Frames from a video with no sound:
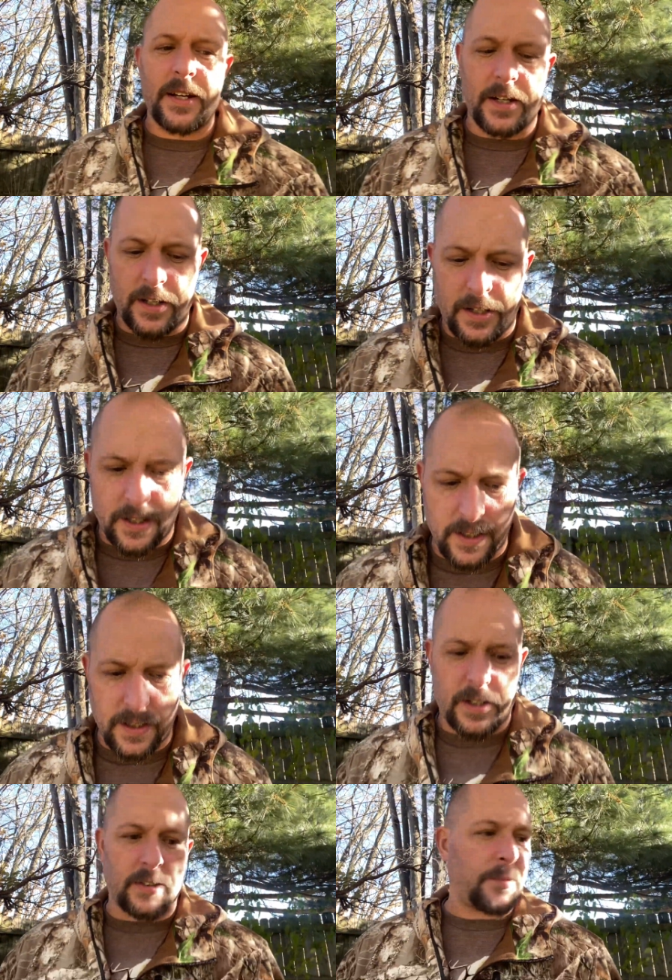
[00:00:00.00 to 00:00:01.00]

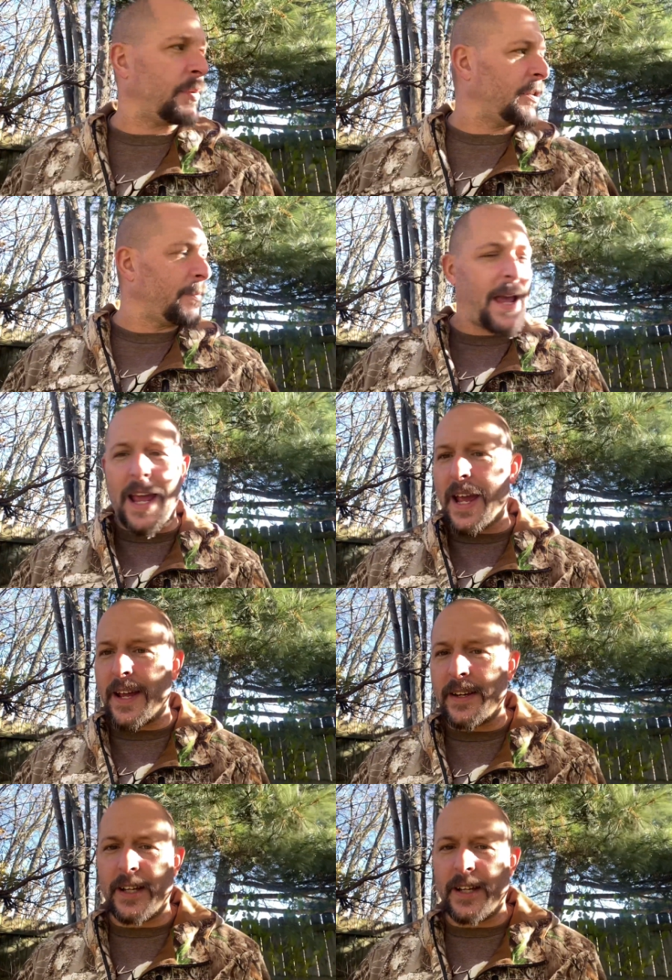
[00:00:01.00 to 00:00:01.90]
uh, is a preacher man.